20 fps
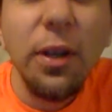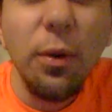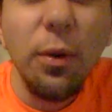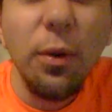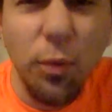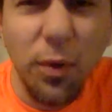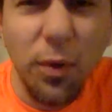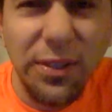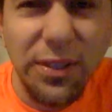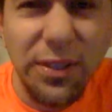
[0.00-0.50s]

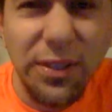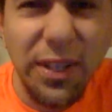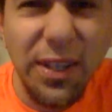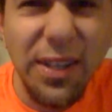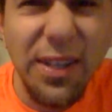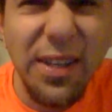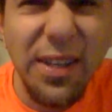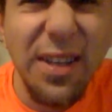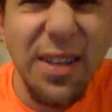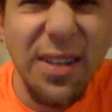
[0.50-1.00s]
And once
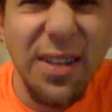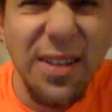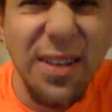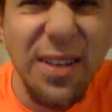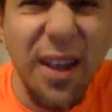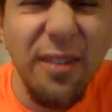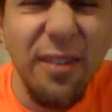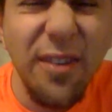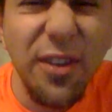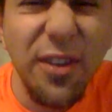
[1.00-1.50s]
I
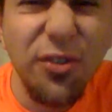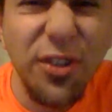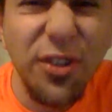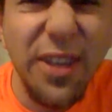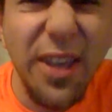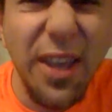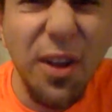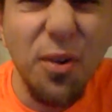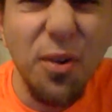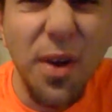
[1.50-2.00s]
eventually
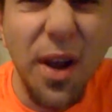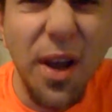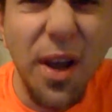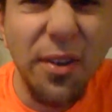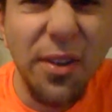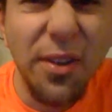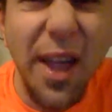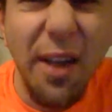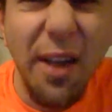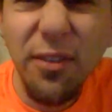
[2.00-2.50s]
get
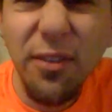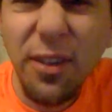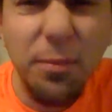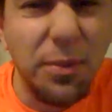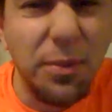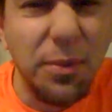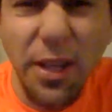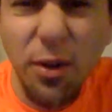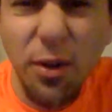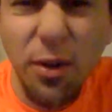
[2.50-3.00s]
around to having them,
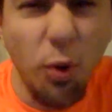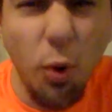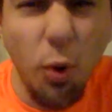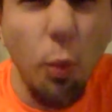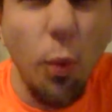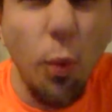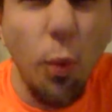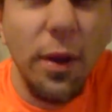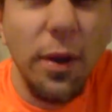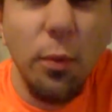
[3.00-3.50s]
because I don't know
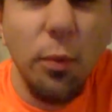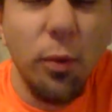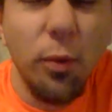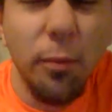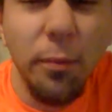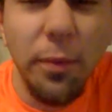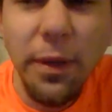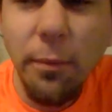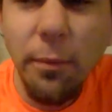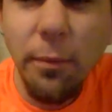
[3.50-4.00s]
when it
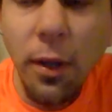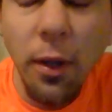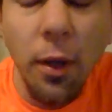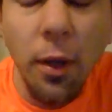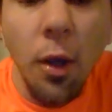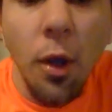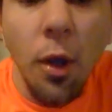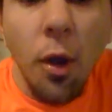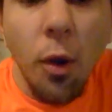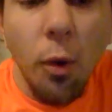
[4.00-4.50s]
will be, but
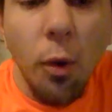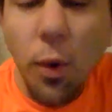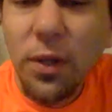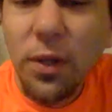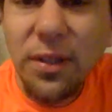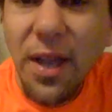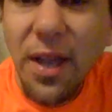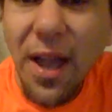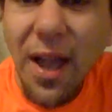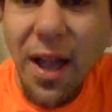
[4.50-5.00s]

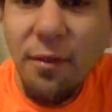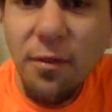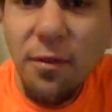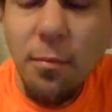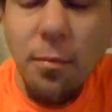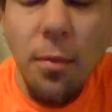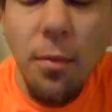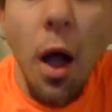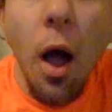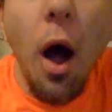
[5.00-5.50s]
once I have
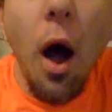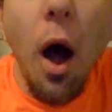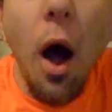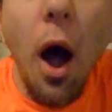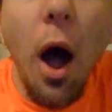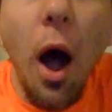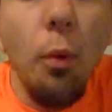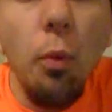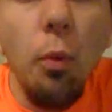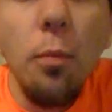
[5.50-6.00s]
them,
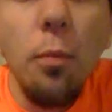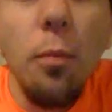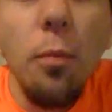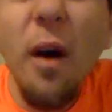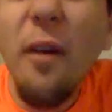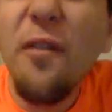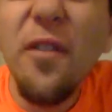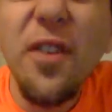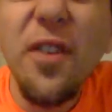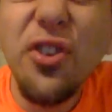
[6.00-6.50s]
I will
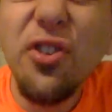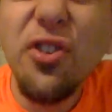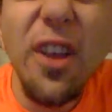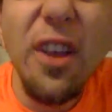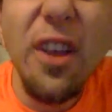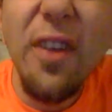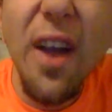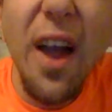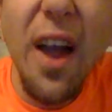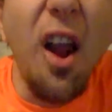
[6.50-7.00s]
officially
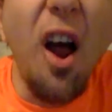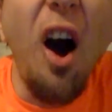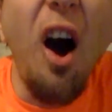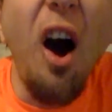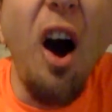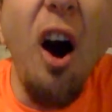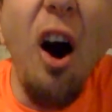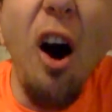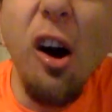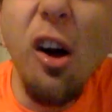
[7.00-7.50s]
have had
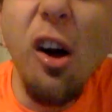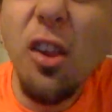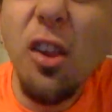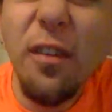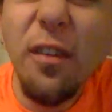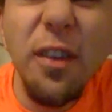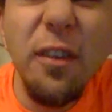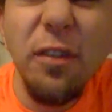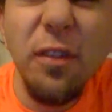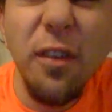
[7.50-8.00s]
all
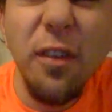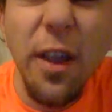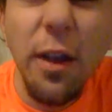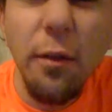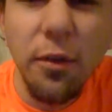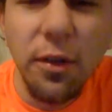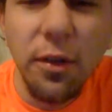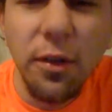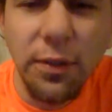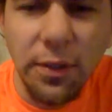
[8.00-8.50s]
of the
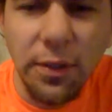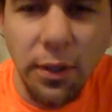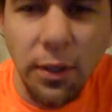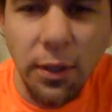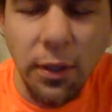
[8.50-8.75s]
flavors.